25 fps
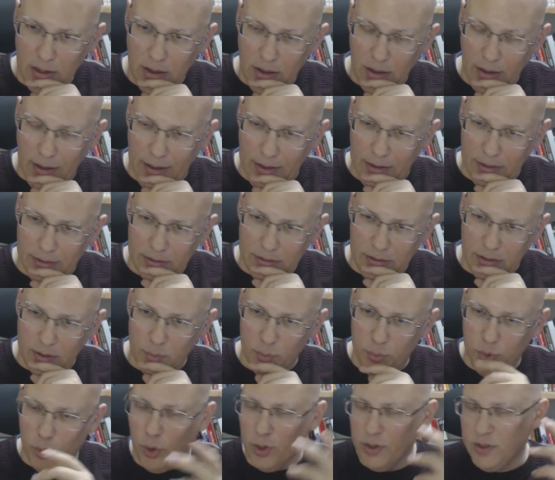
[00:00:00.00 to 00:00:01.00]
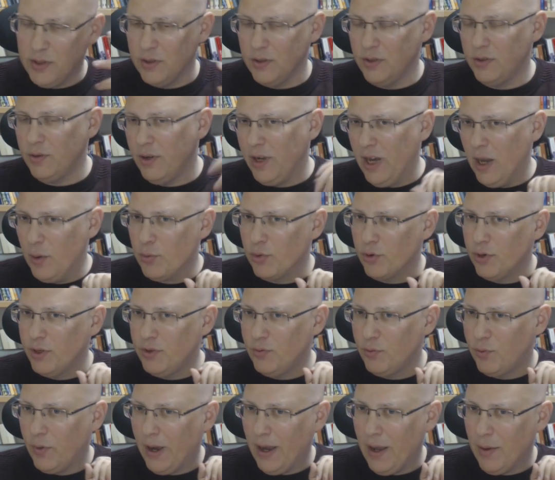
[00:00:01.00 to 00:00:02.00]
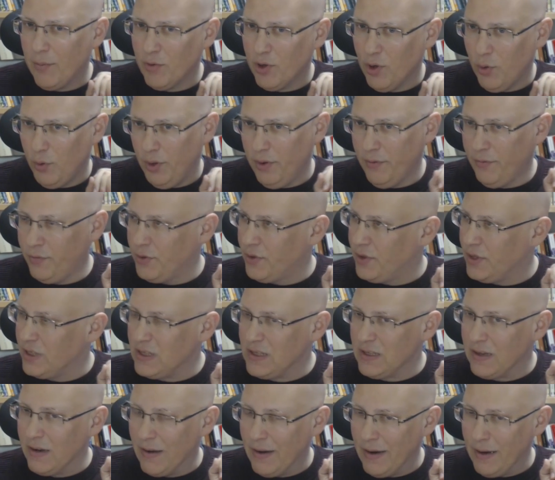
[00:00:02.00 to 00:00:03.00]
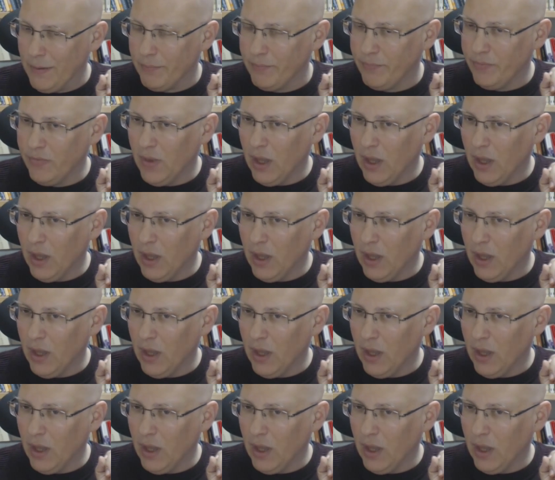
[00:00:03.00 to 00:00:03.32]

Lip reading: and important to elaborate why I'm going for this line.